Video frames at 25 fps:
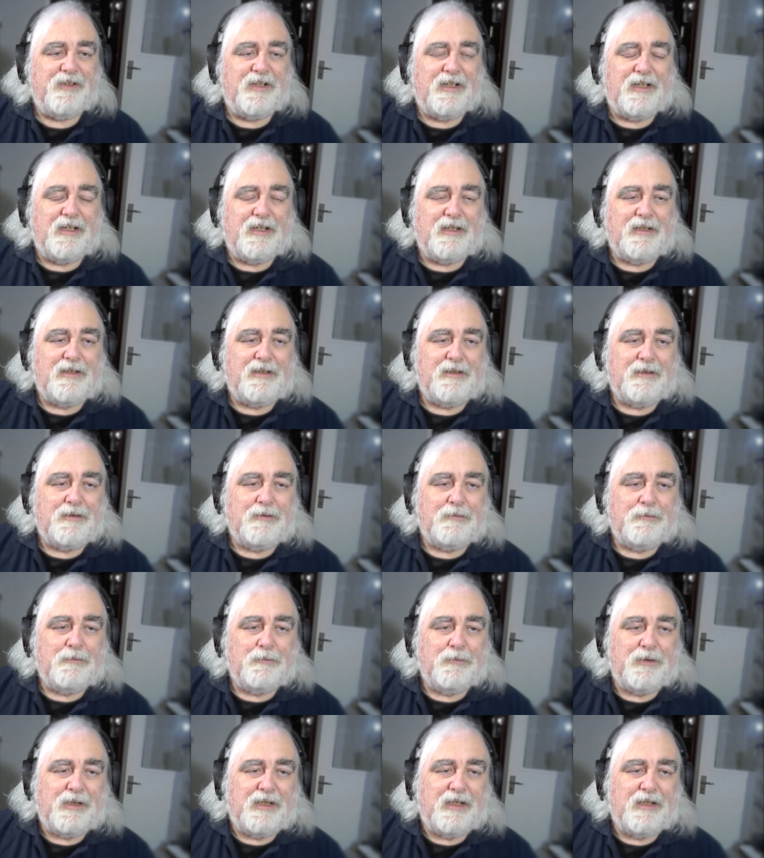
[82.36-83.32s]
Uh,
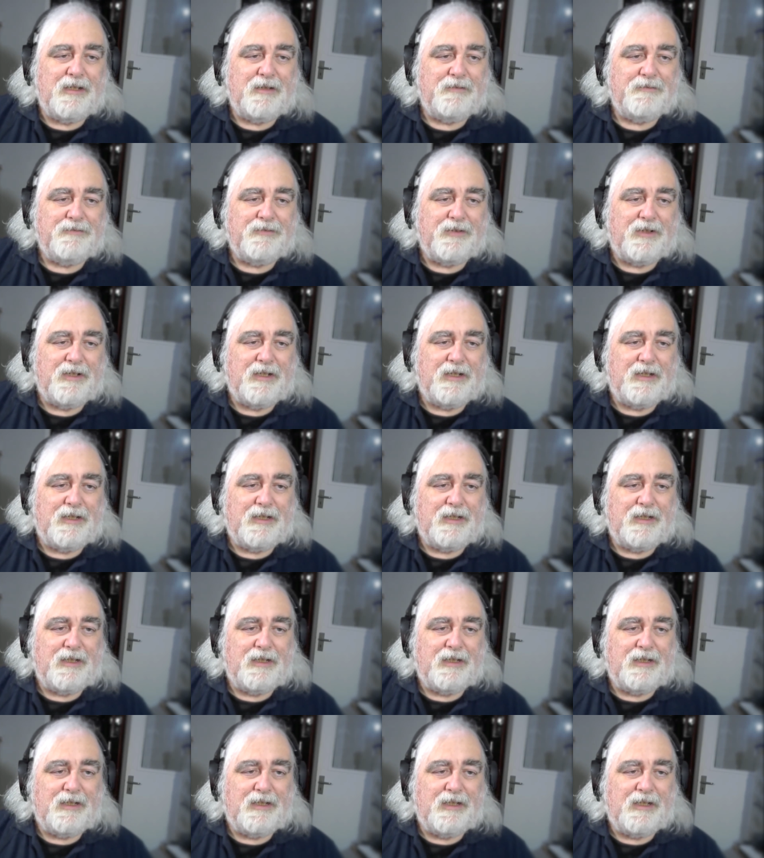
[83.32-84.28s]
we have
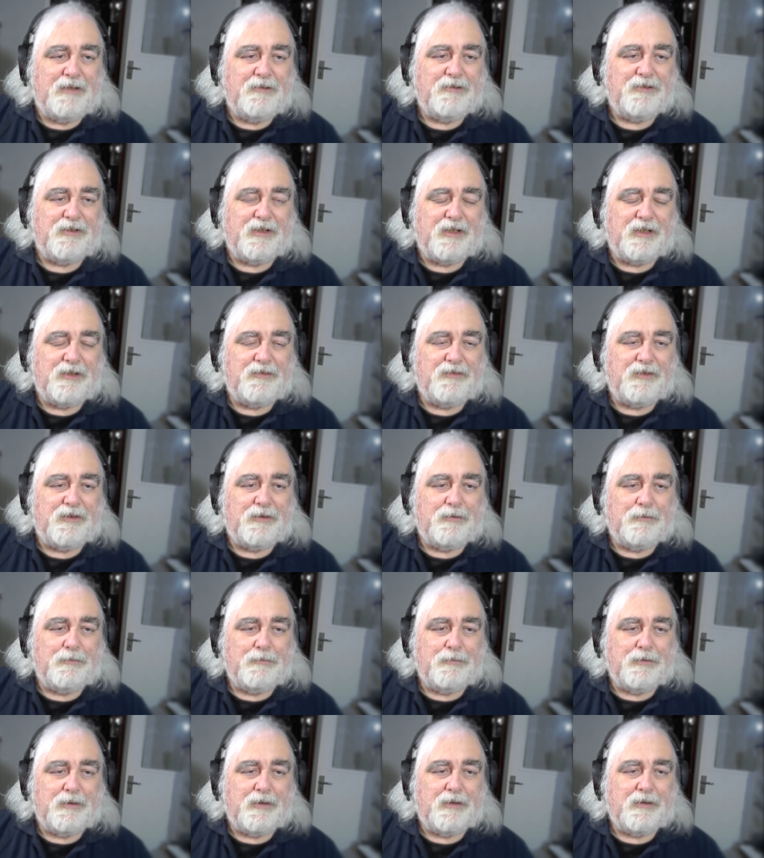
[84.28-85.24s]
a interesting
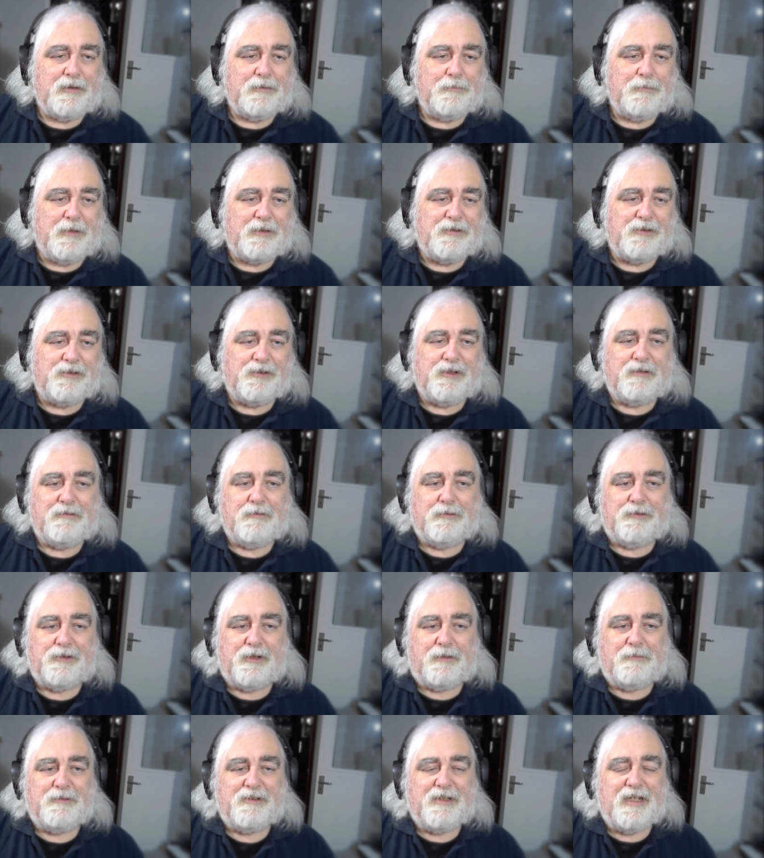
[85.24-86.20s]
interview with Major General
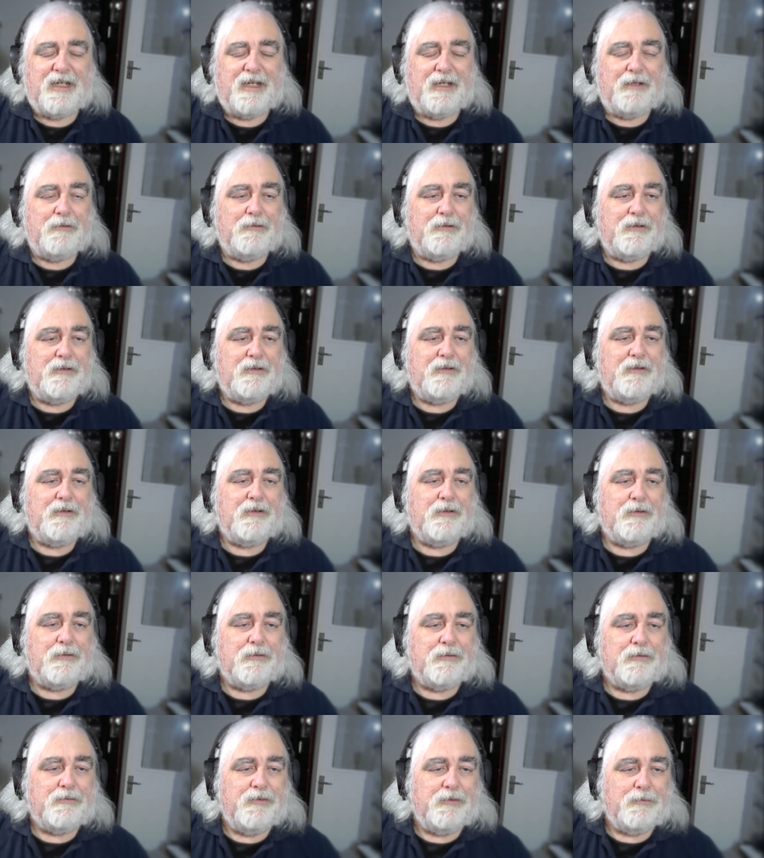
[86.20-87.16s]
James Cowan
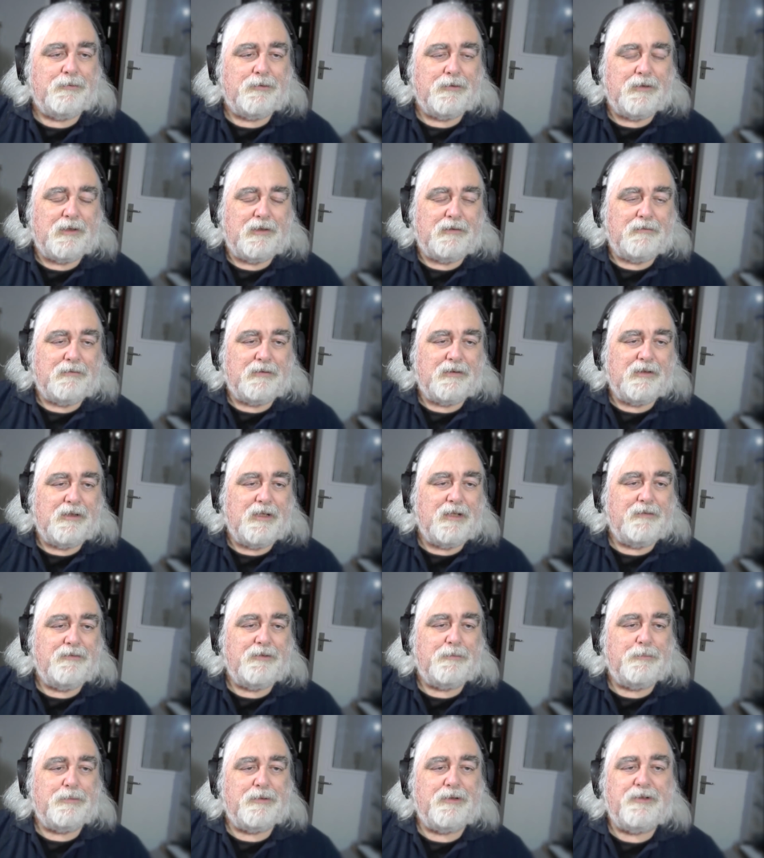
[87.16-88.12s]
of the Waterloo
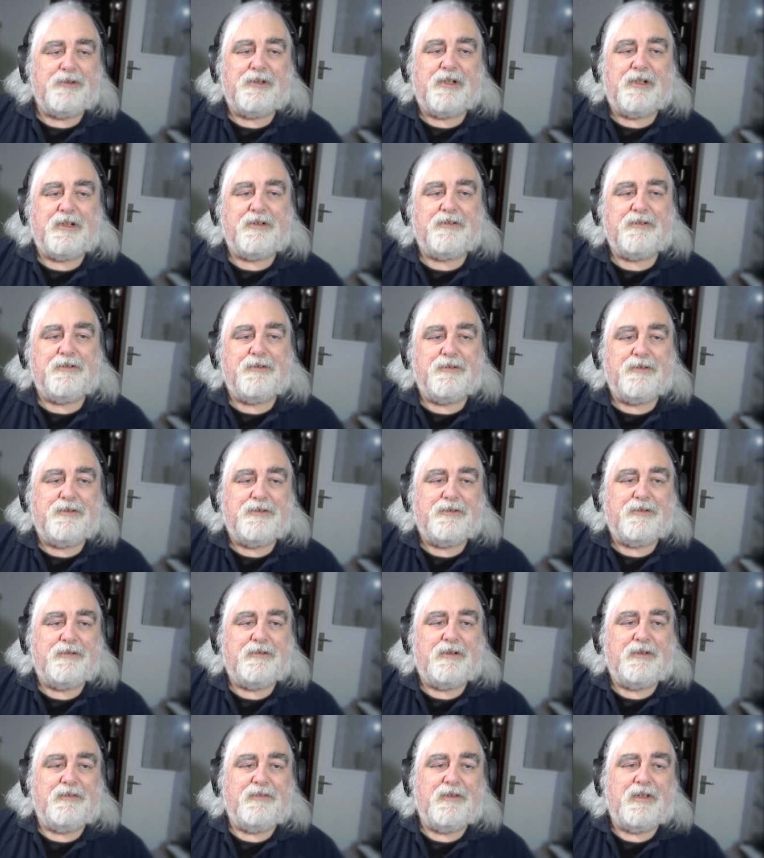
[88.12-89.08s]
Uncovered project
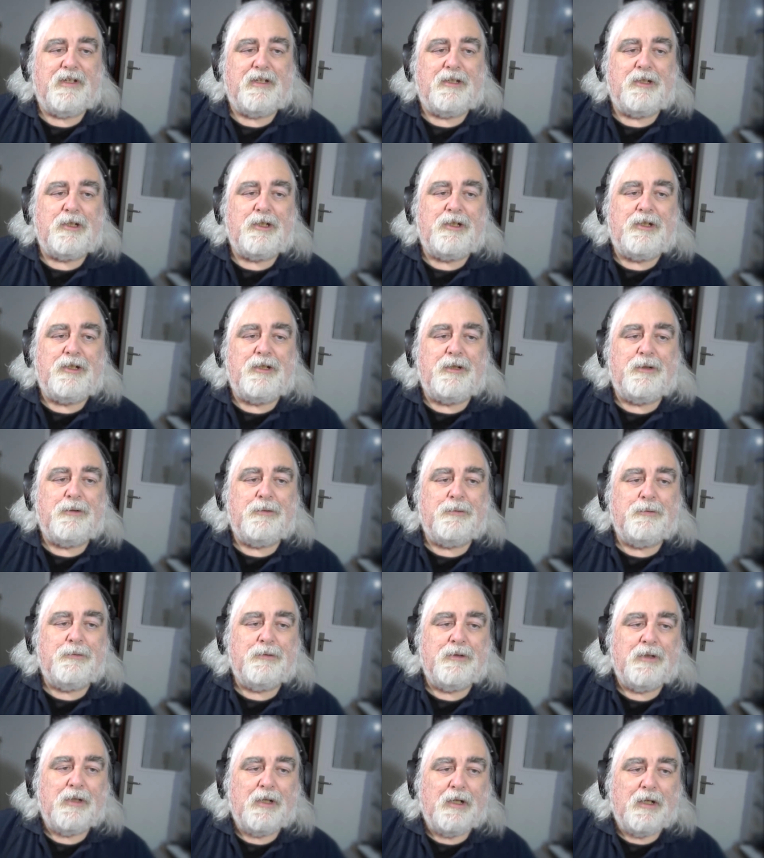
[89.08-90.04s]
concerning their
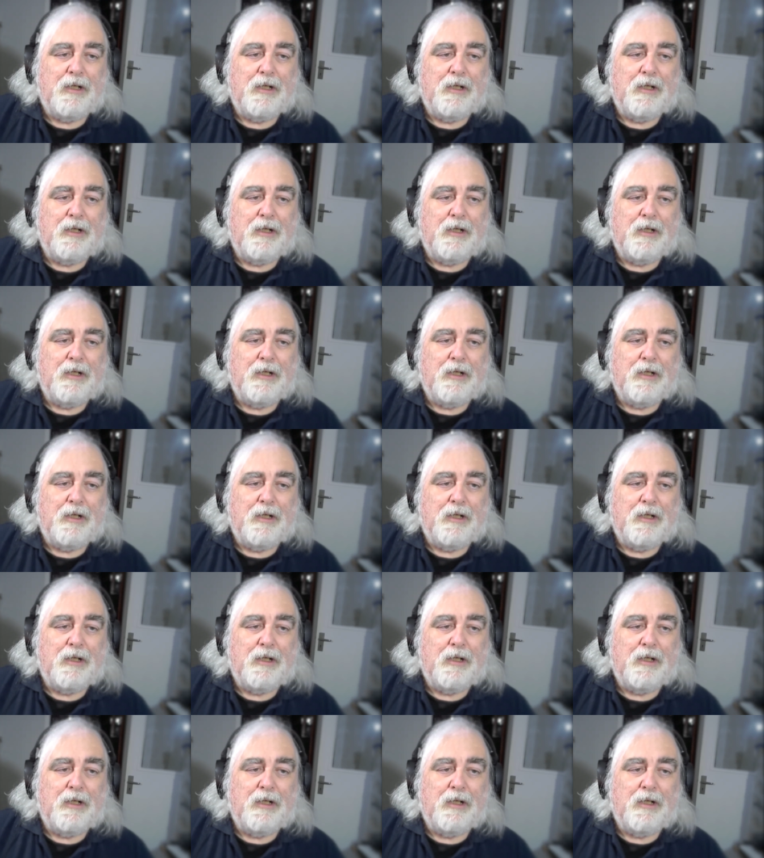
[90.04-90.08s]
new